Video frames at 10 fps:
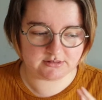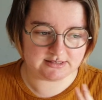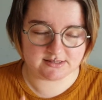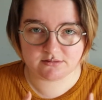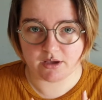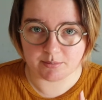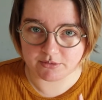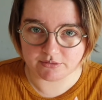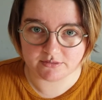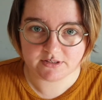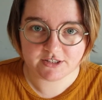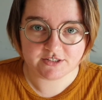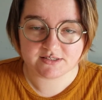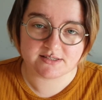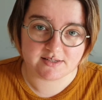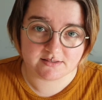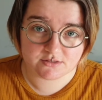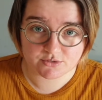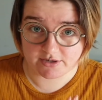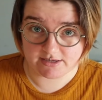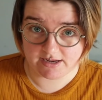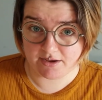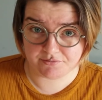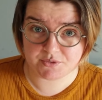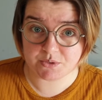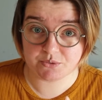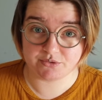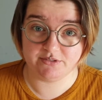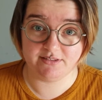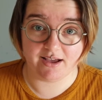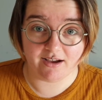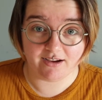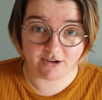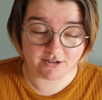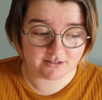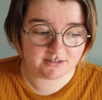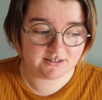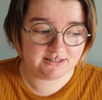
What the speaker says: This couple decide to try and have children that are